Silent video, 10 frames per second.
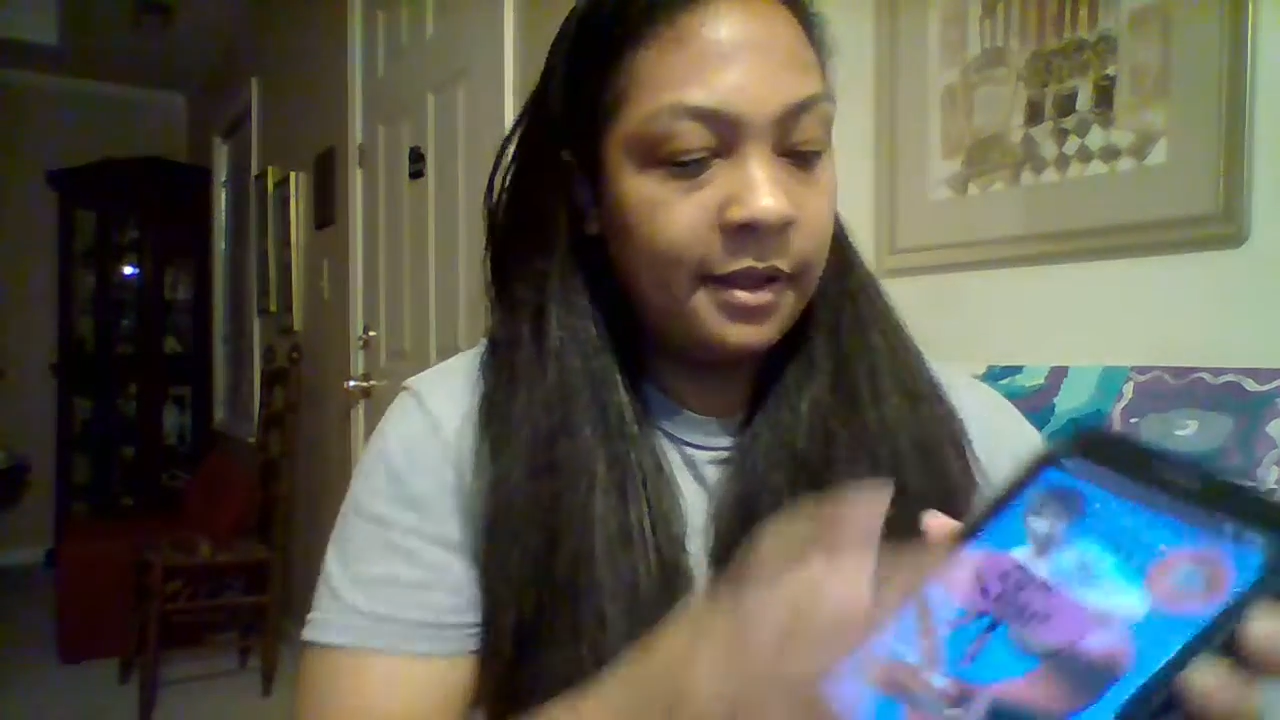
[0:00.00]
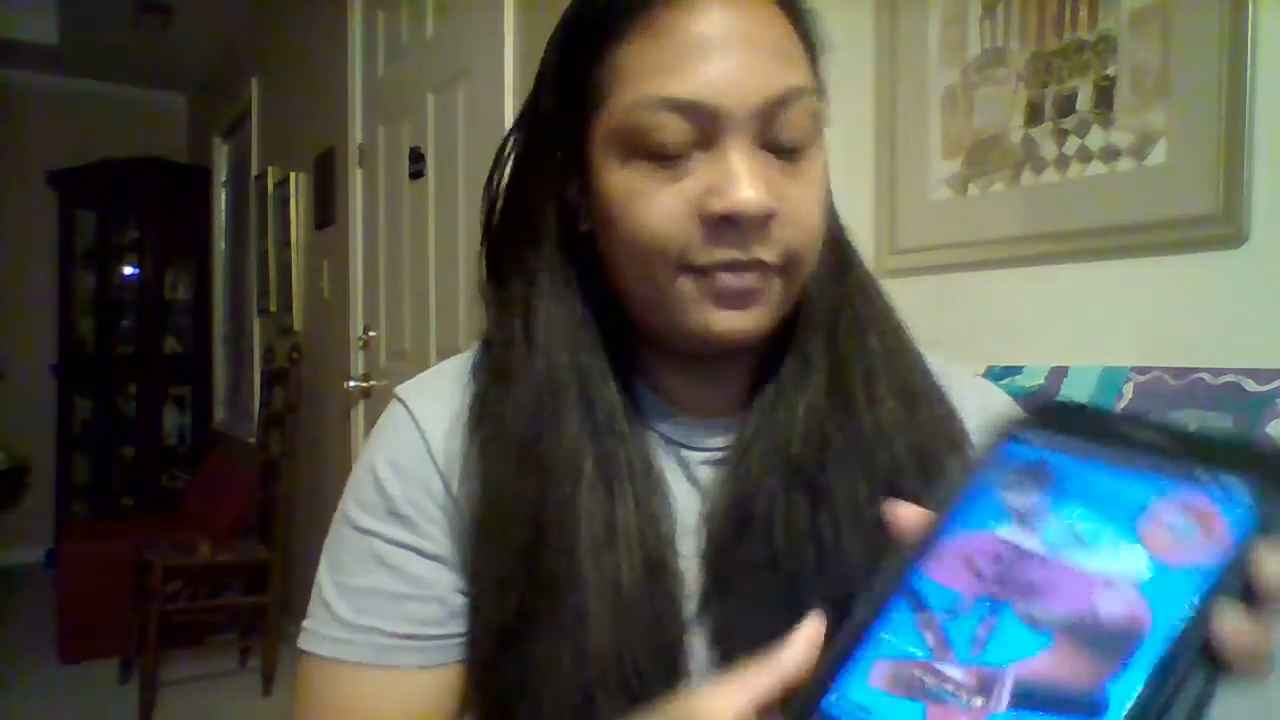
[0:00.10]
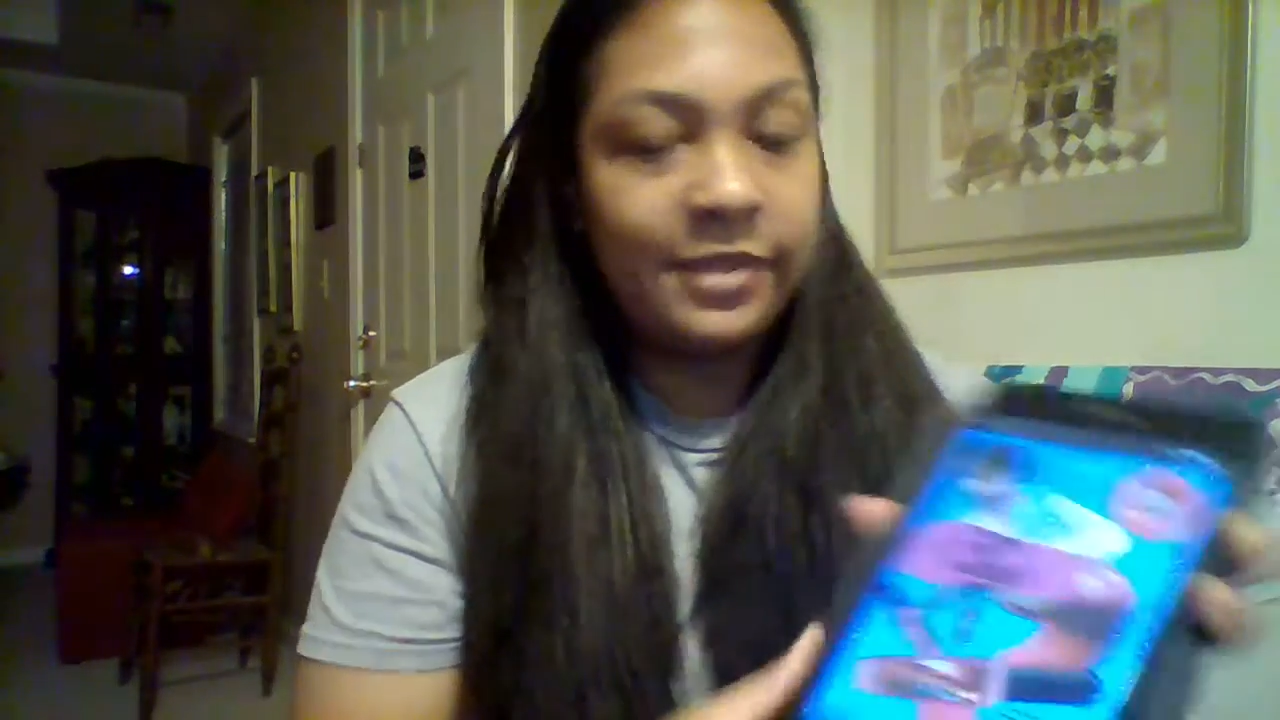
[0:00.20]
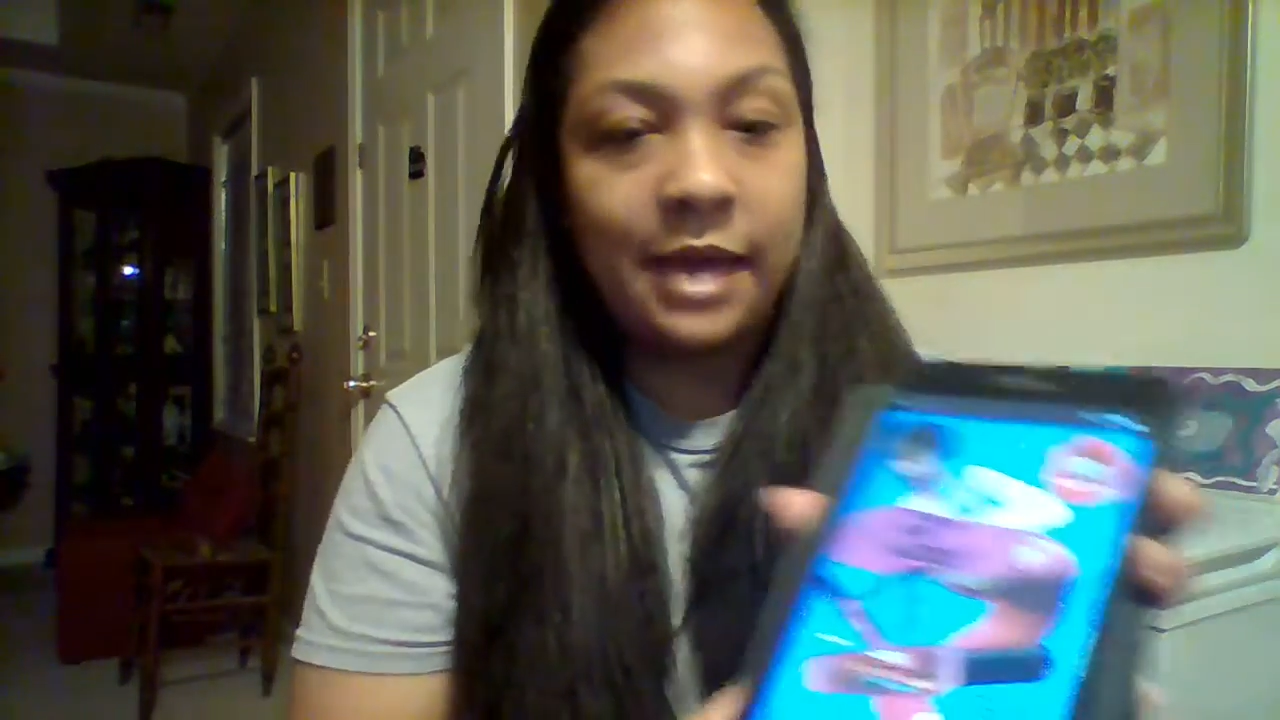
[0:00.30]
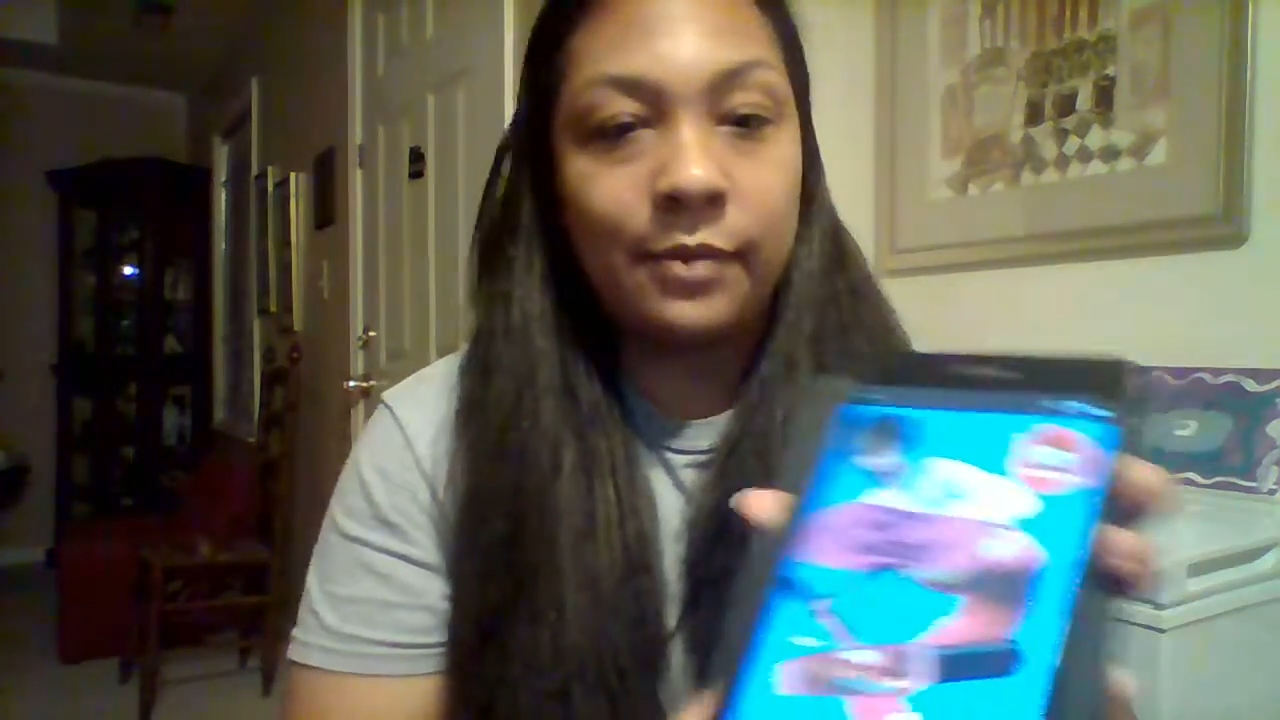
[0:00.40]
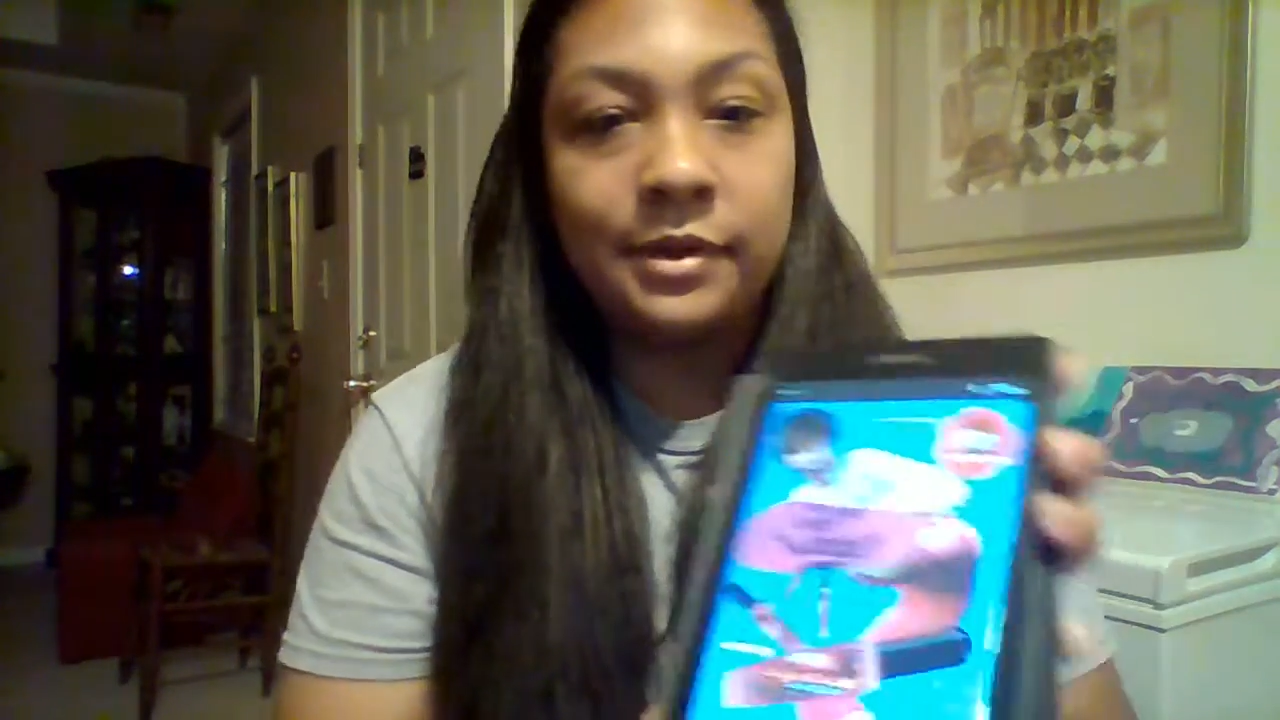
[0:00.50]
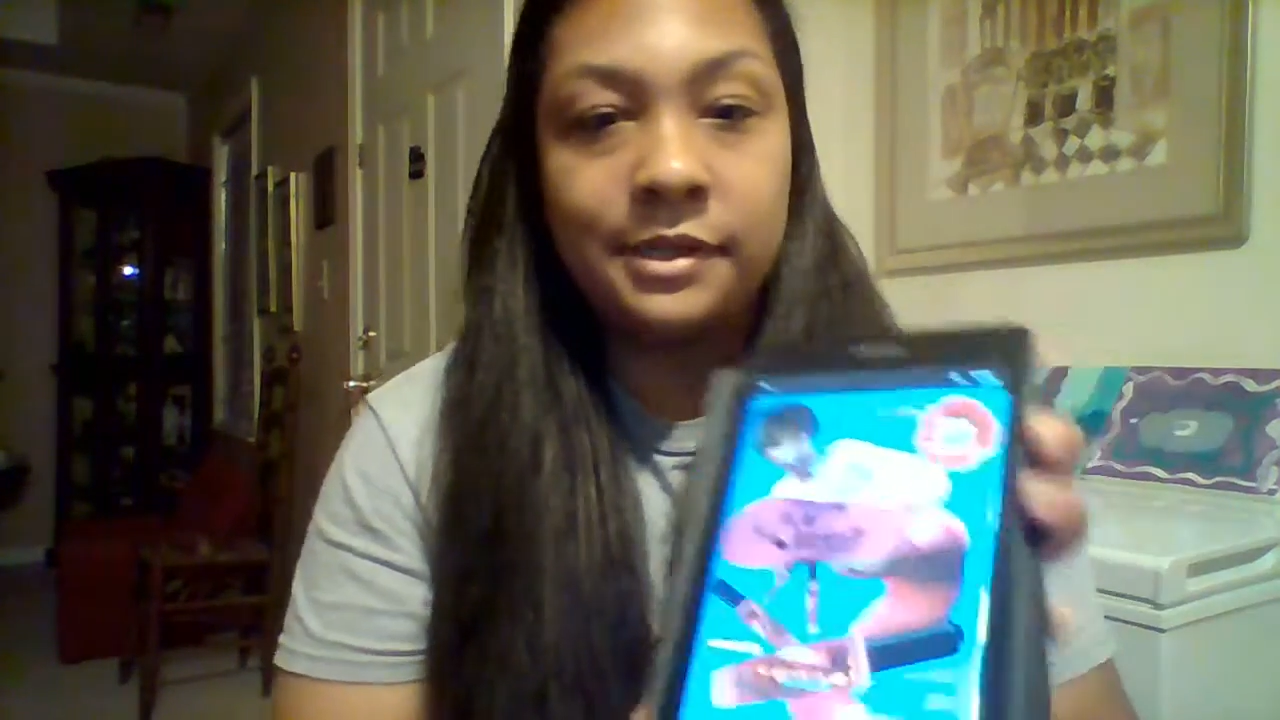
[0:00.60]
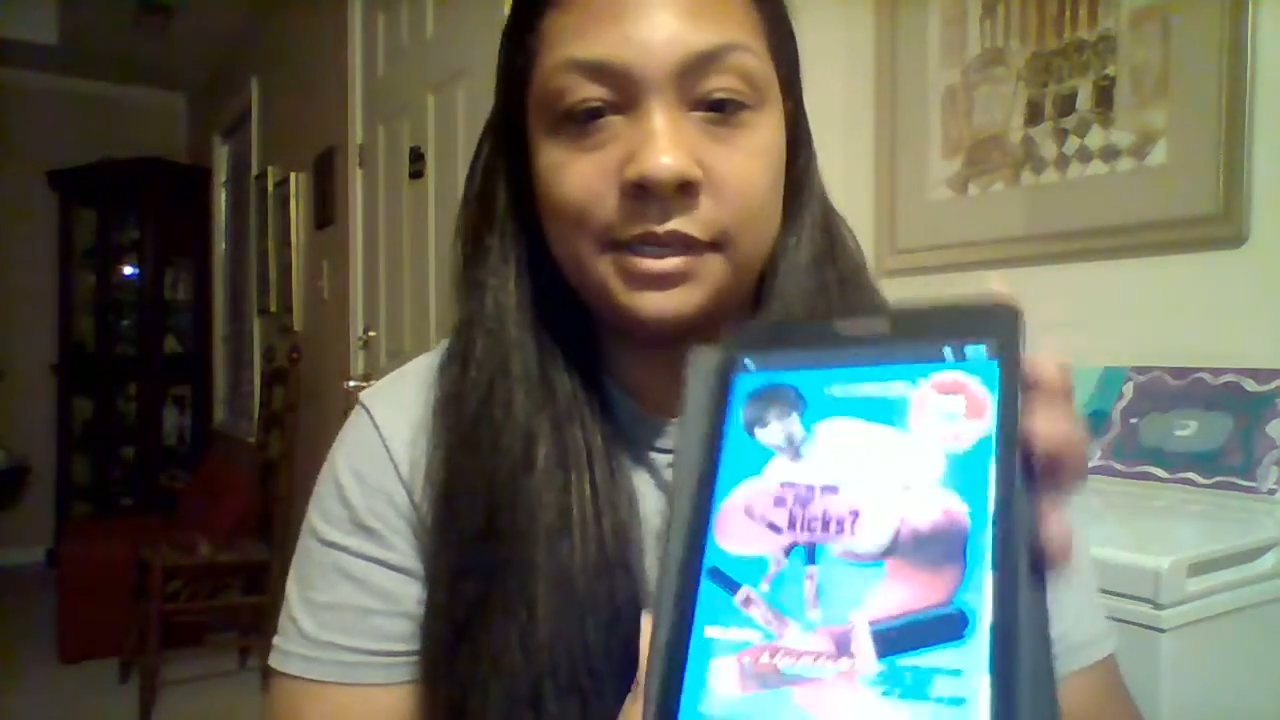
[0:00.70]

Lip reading: that was